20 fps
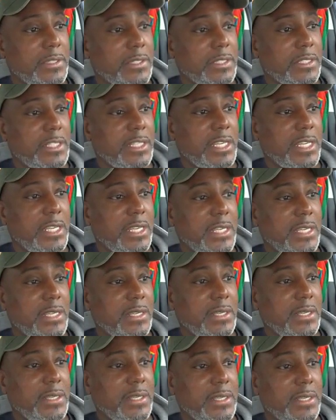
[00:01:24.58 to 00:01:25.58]

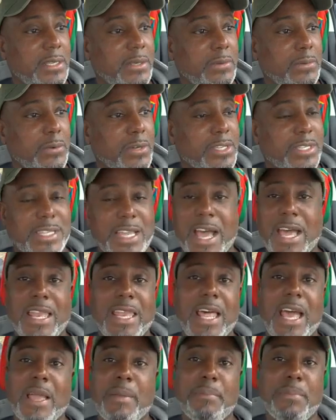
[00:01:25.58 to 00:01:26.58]
She was not
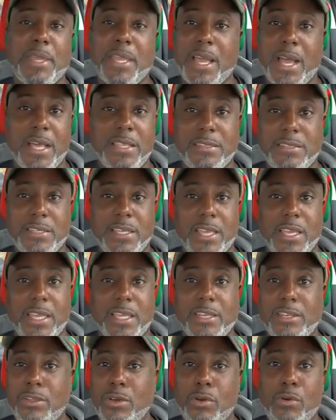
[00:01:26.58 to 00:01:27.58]
like Beyonce
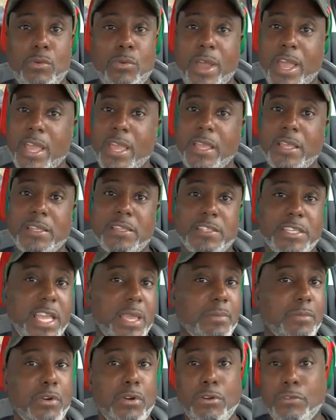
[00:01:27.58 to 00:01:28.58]
in no way,
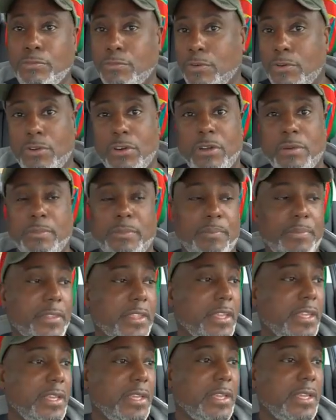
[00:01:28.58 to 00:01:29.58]
shape, or form.
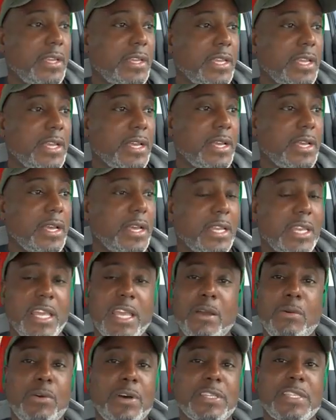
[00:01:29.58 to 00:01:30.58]

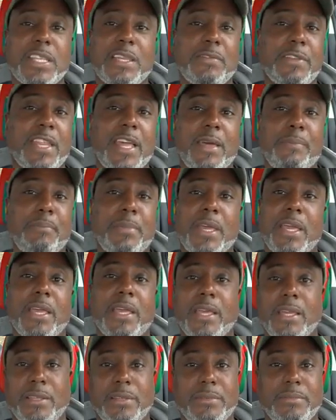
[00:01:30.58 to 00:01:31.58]
Aaliyah wasn't even that
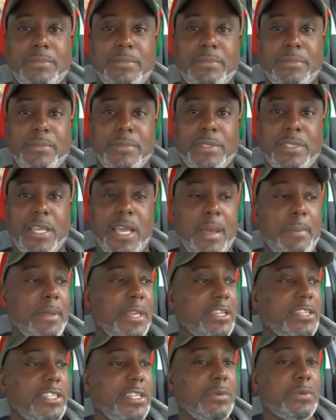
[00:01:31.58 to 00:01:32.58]
big. I
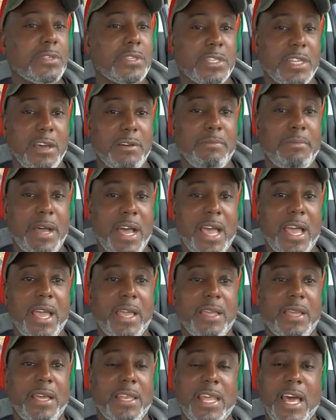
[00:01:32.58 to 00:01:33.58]
mean, she was loved
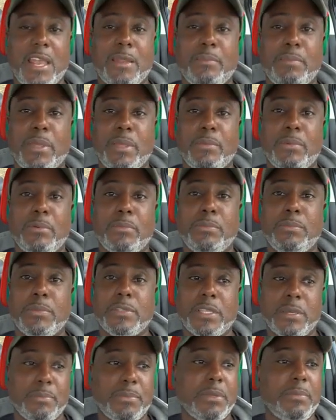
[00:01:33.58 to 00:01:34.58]
by a lot of people
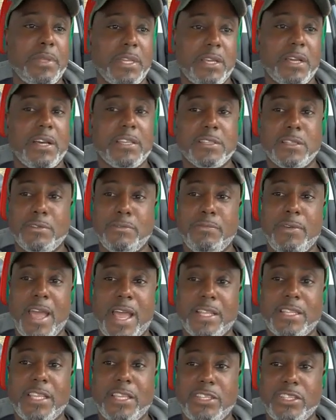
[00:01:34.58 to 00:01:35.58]
simply because of the
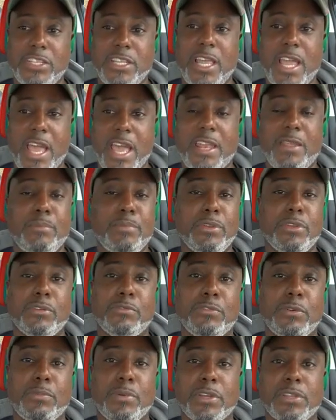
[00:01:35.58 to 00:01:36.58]
fact that she had a
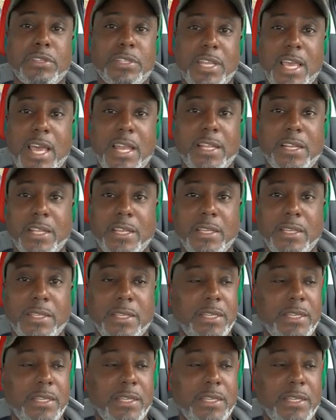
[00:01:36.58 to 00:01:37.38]
beautiful personality.